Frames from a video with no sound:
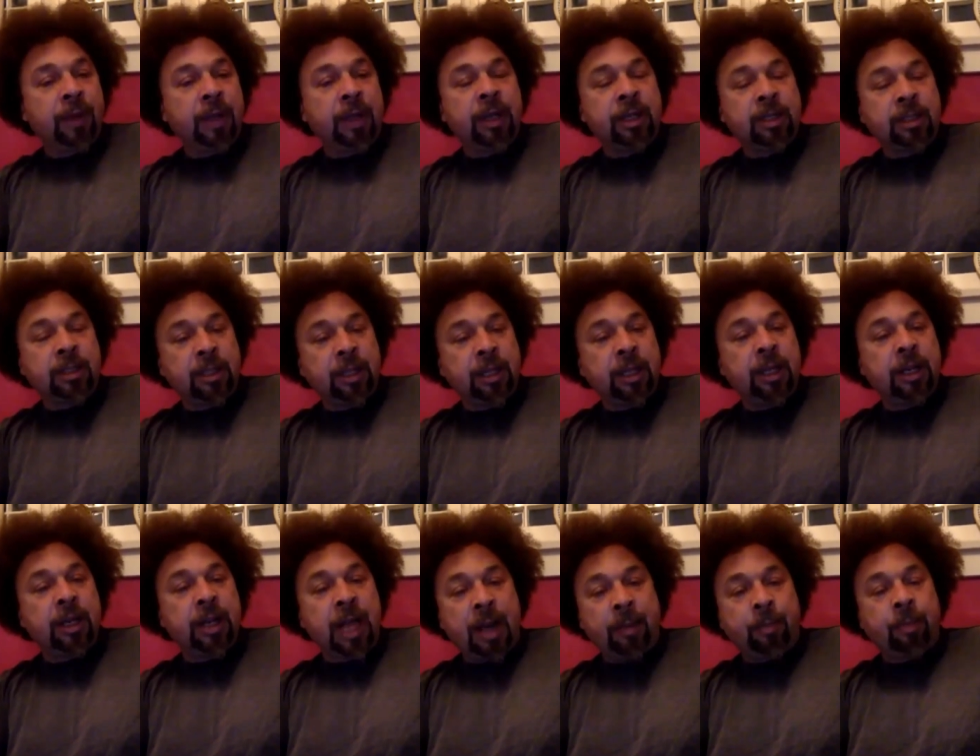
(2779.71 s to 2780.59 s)

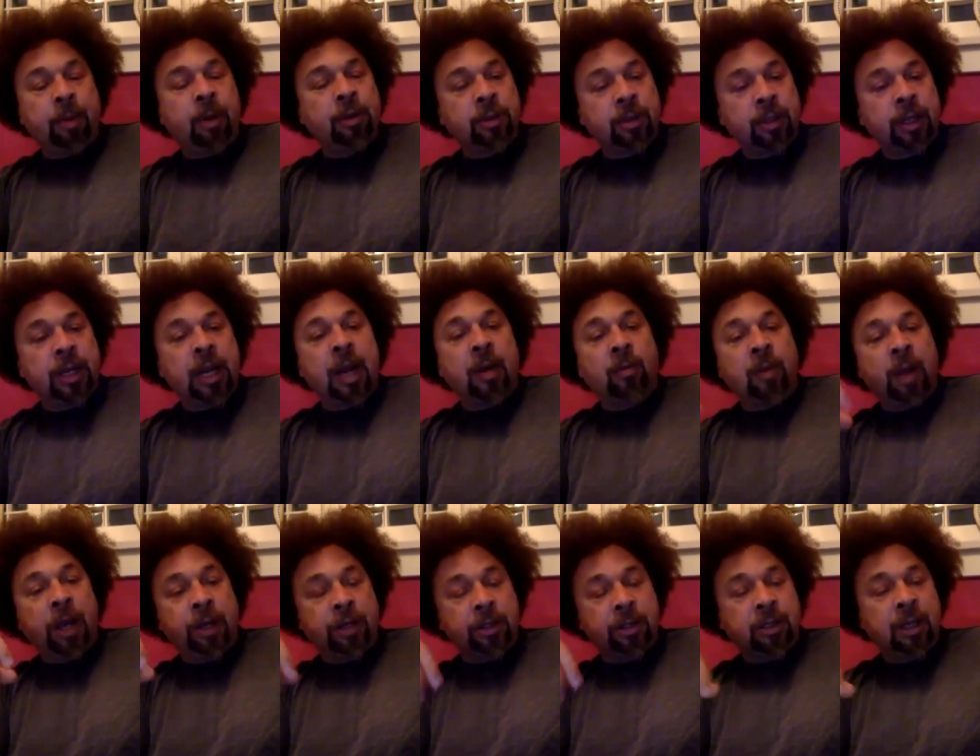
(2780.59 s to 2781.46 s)
in that
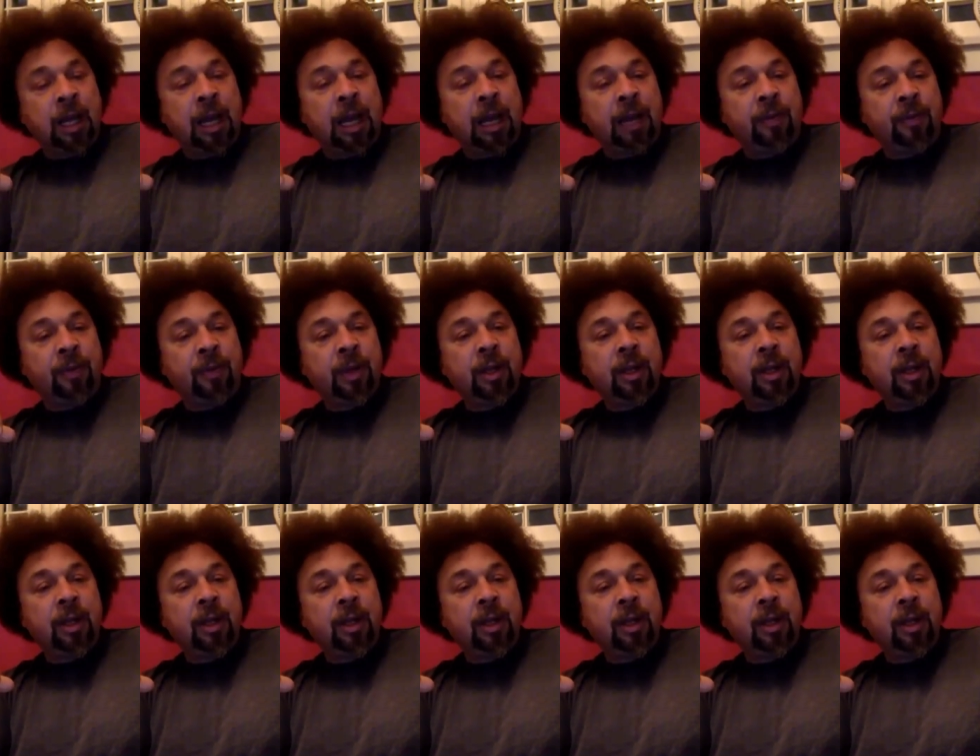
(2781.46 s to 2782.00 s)
writer's life,